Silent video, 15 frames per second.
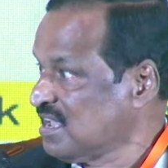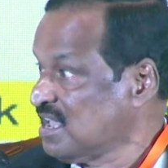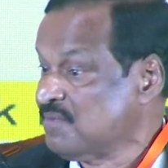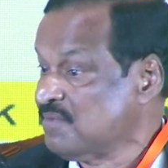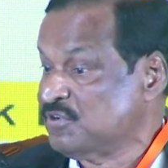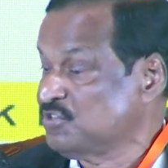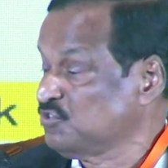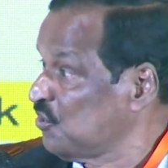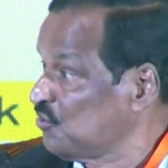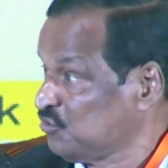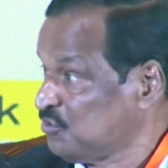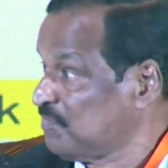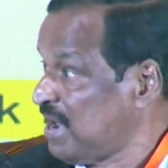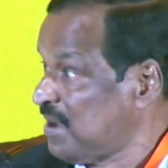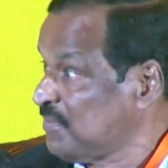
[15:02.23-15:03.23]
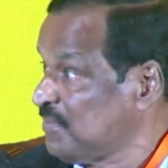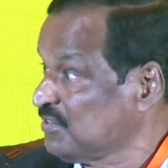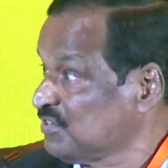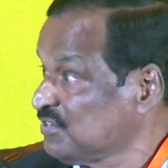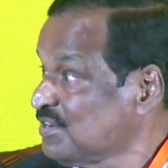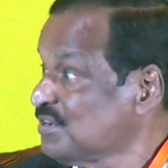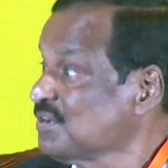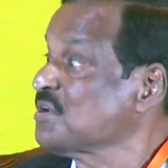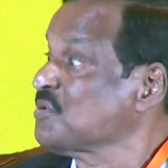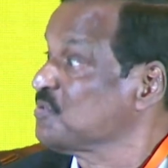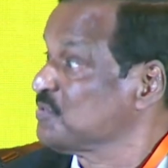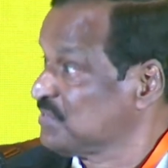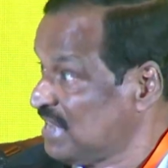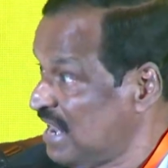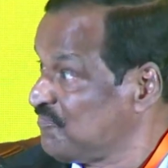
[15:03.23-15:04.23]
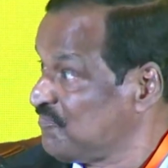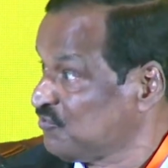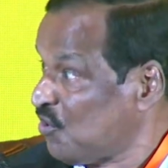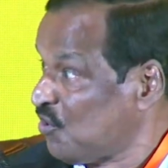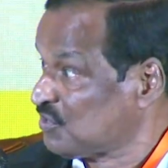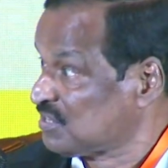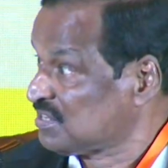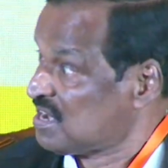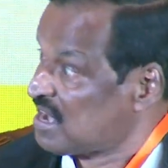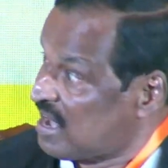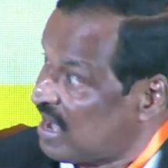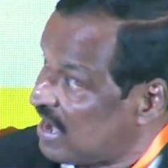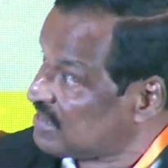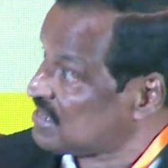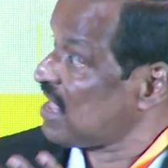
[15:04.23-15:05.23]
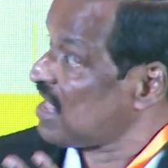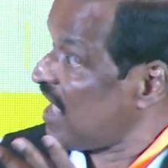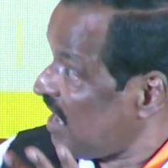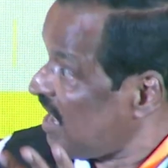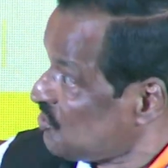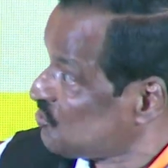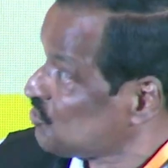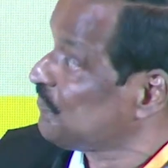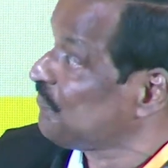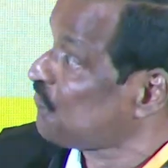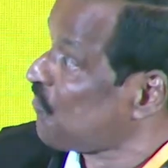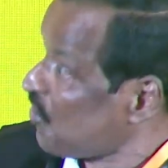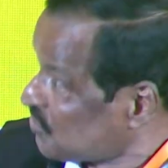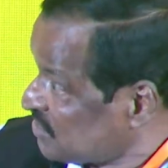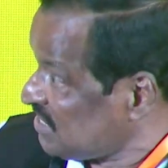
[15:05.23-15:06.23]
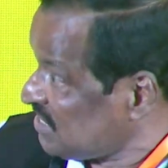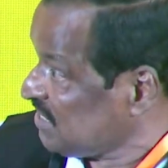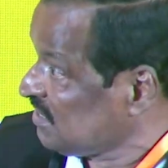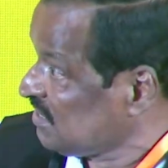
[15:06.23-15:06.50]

But Jayanta Mahapatra, self-taught, at the age of 40,